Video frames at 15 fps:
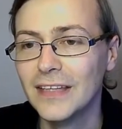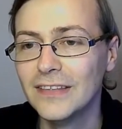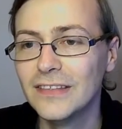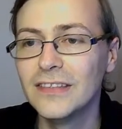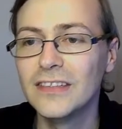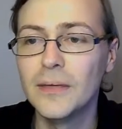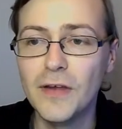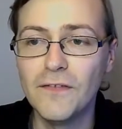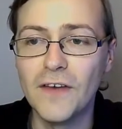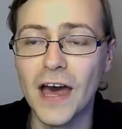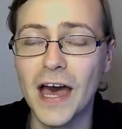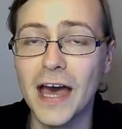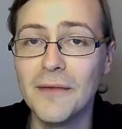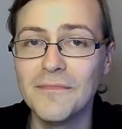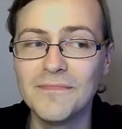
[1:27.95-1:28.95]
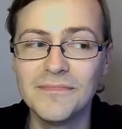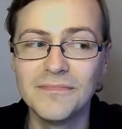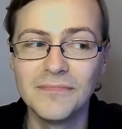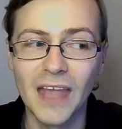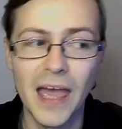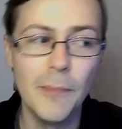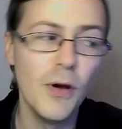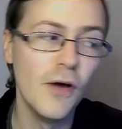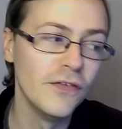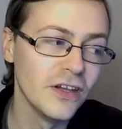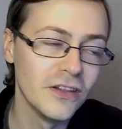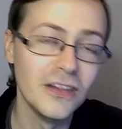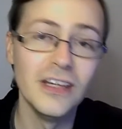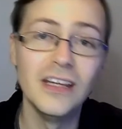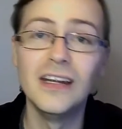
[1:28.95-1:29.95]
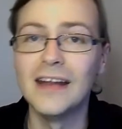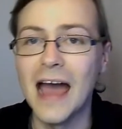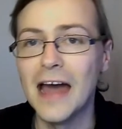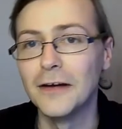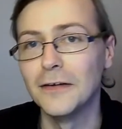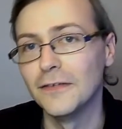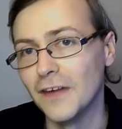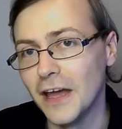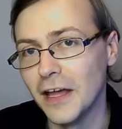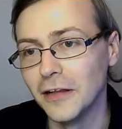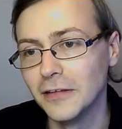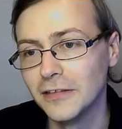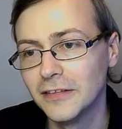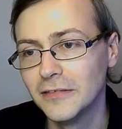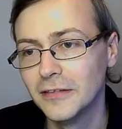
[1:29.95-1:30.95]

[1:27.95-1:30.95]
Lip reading: To be fair, it both succeeded and failed.